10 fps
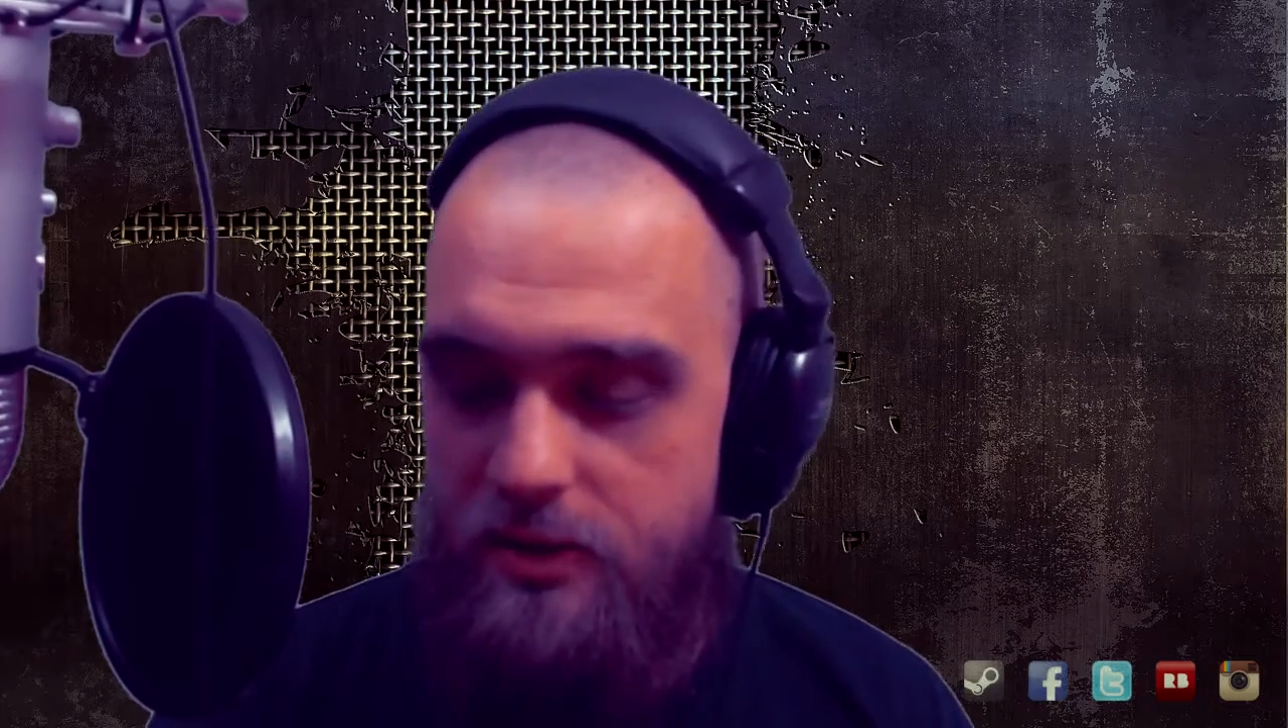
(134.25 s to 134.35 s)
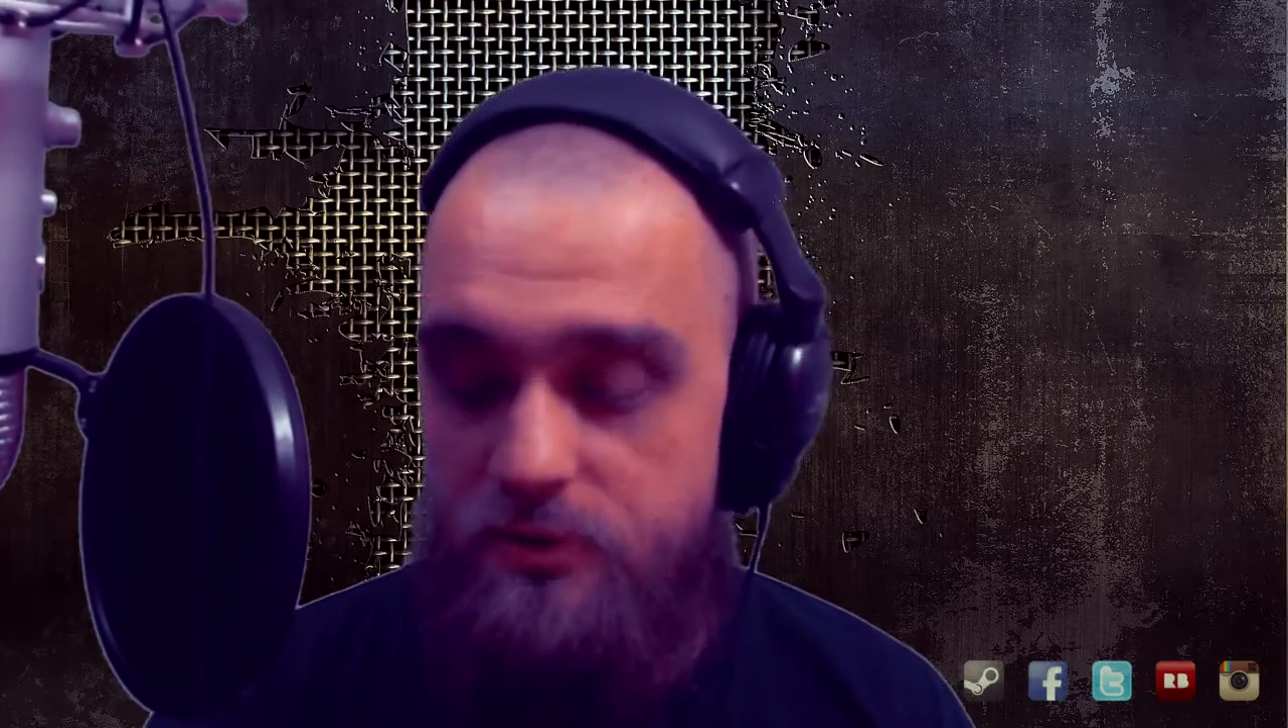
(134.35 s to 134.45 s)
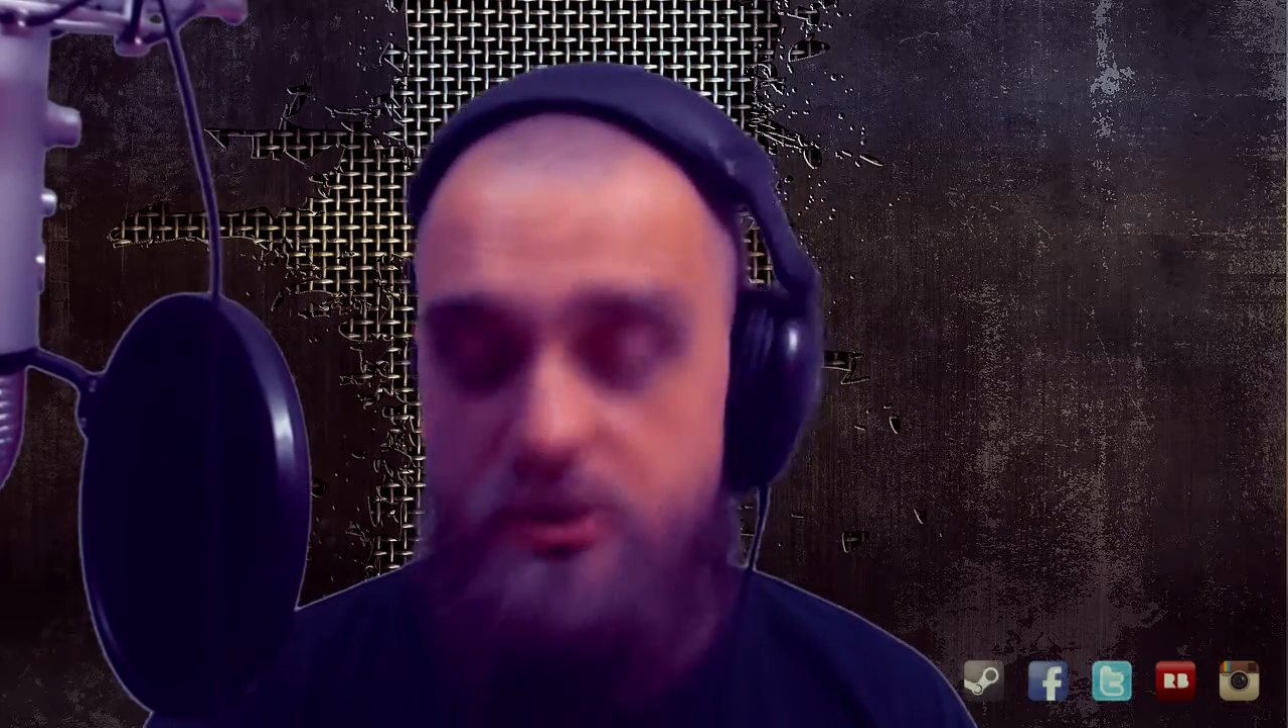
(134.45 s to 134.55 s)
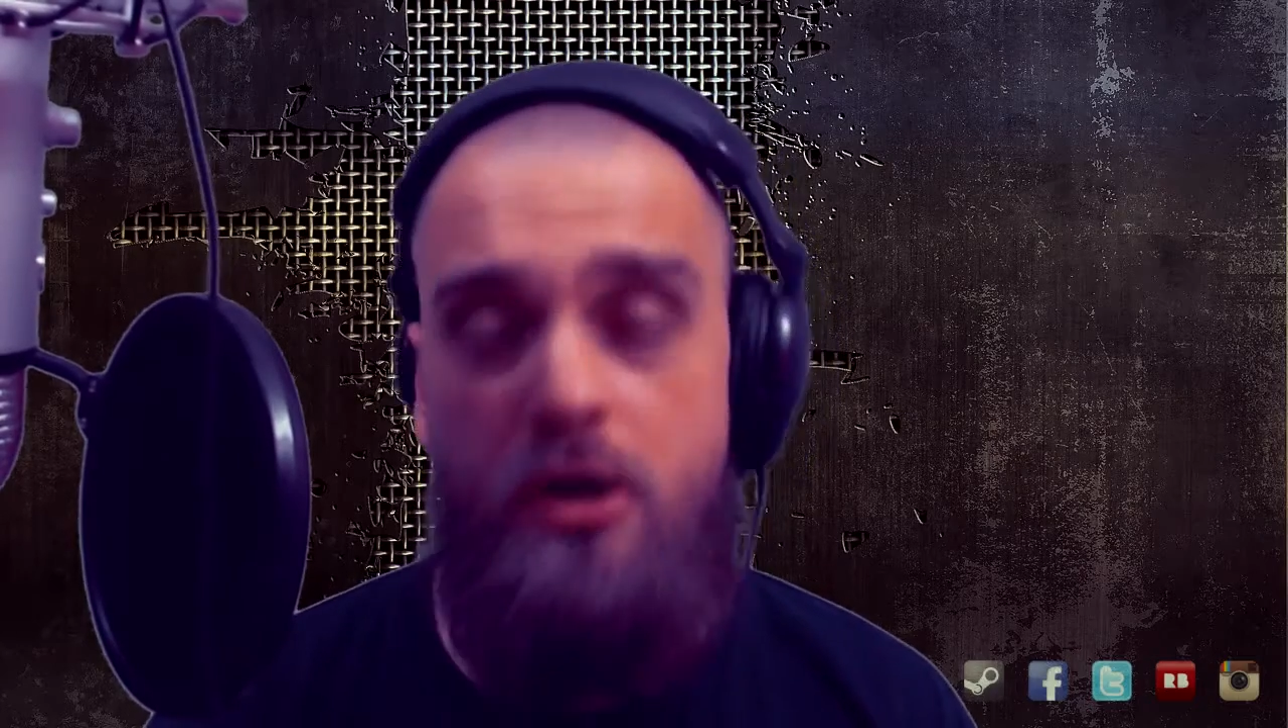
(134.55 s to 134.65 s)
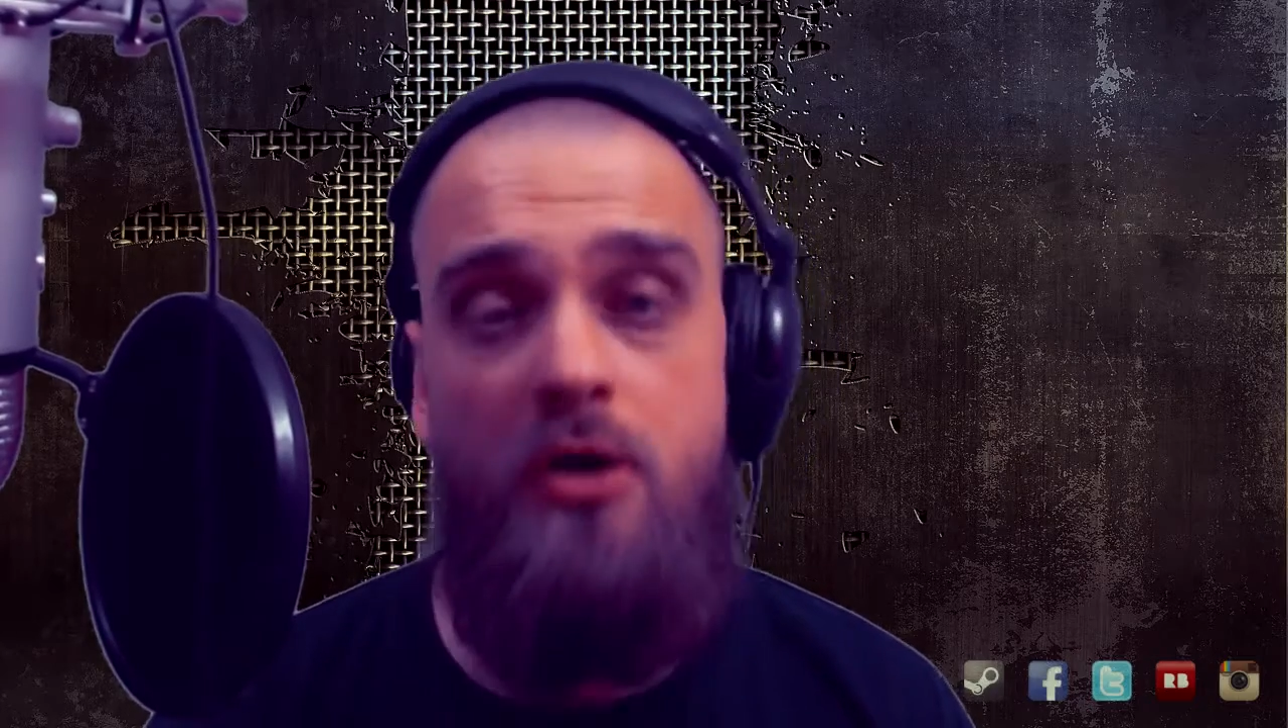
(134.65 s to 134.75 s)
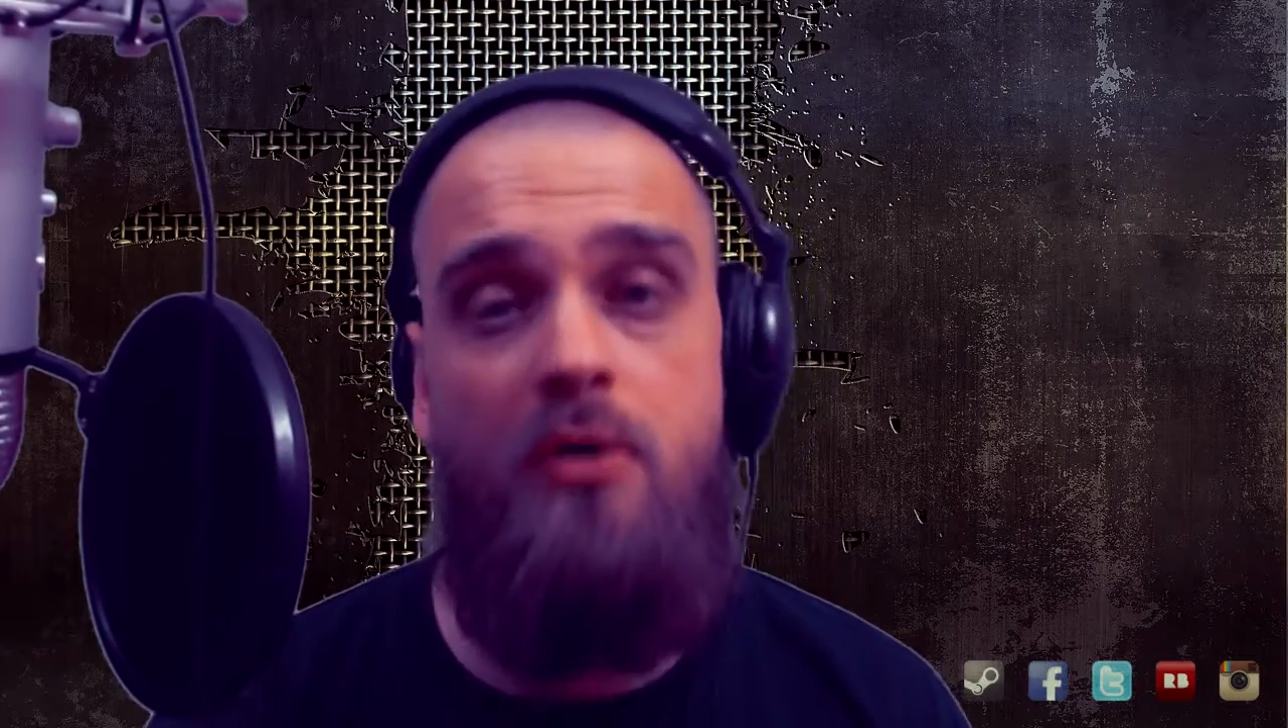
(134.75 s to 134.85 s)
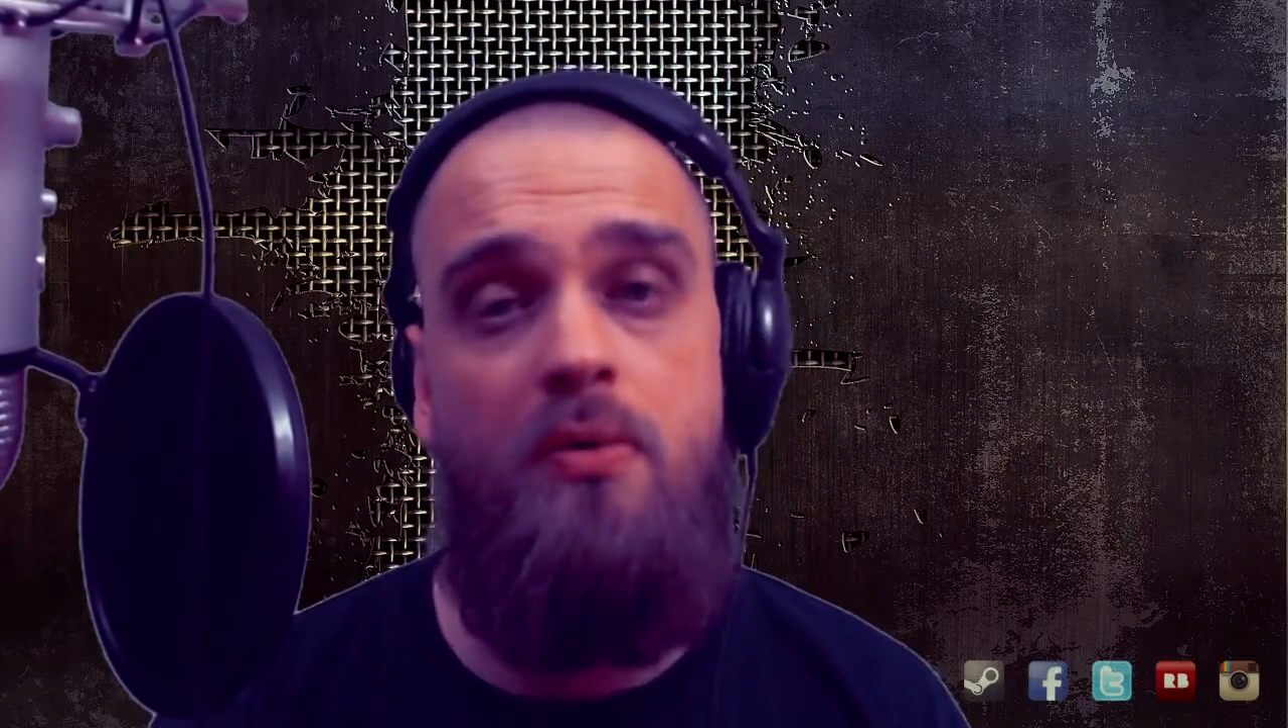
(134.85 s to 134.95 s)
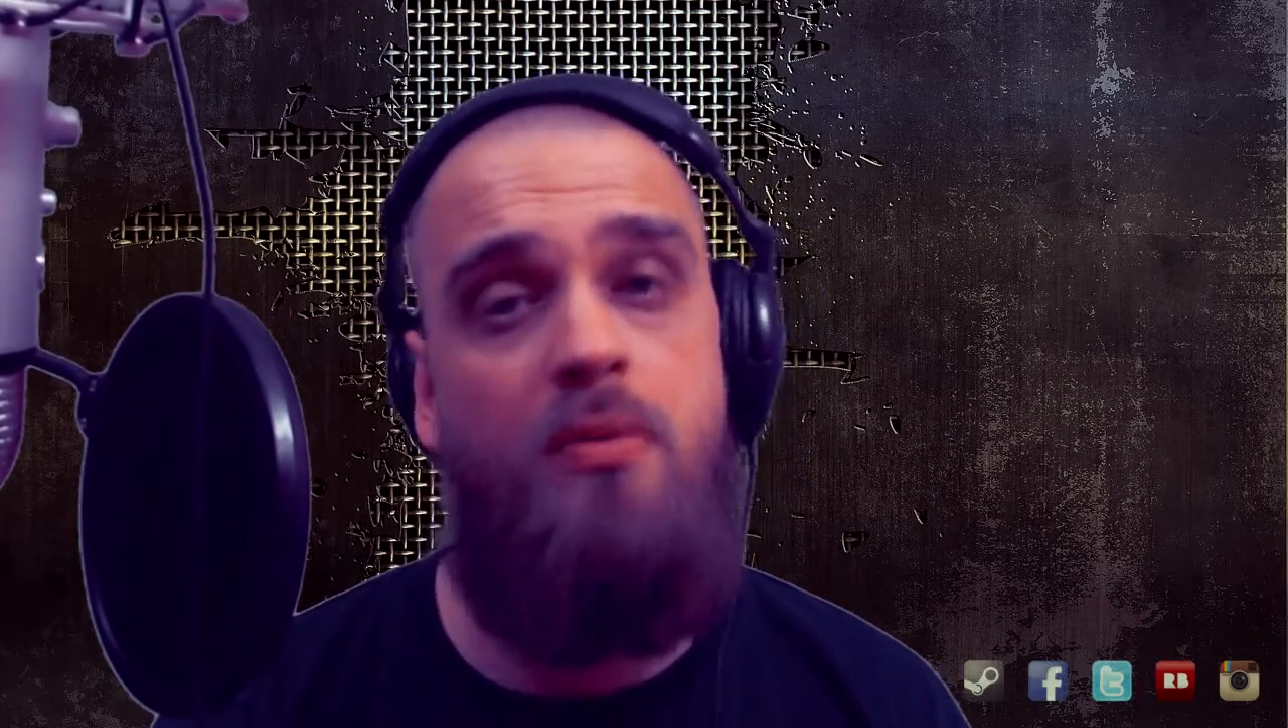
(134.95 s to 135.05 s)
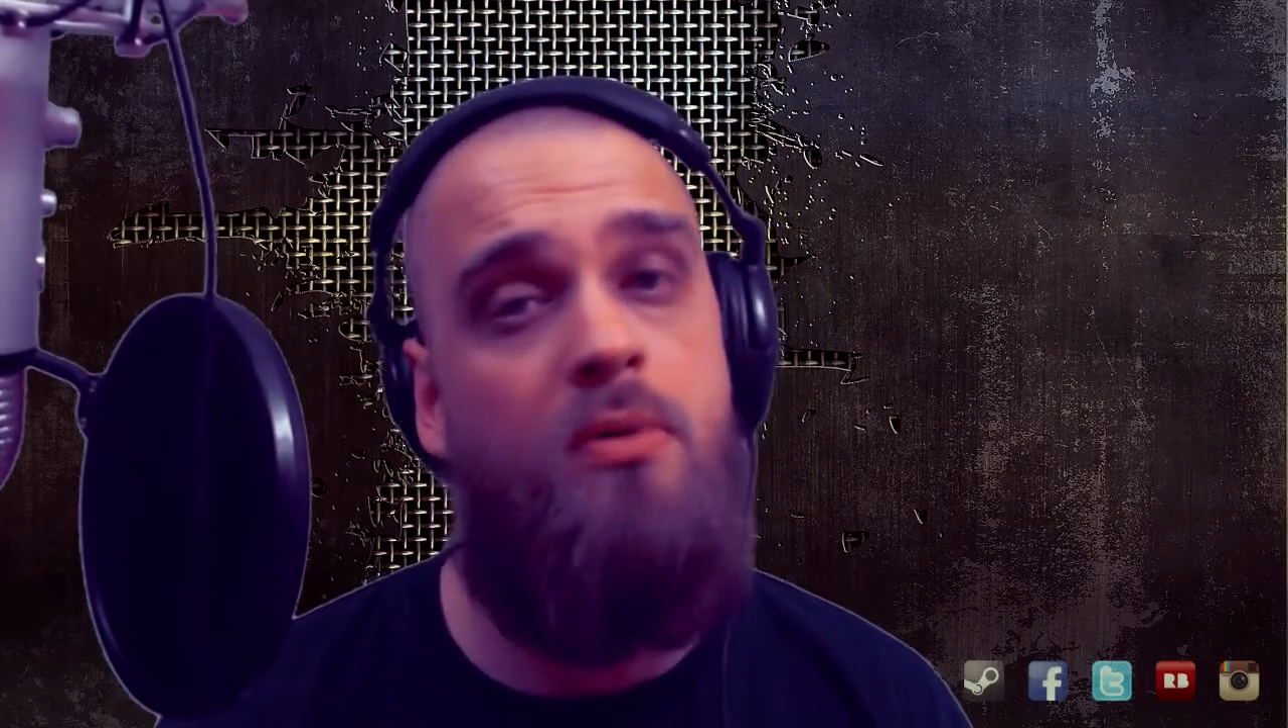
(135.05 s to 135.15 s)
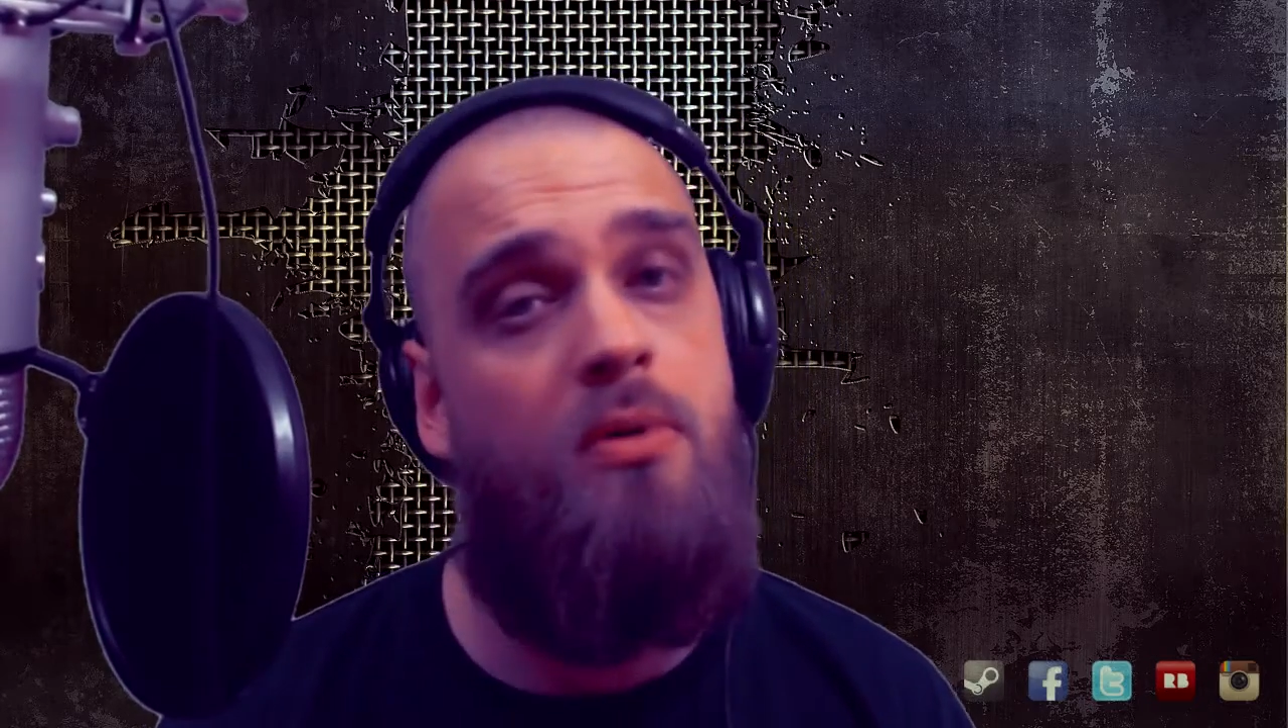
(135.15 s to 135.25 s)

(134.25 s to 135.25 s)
So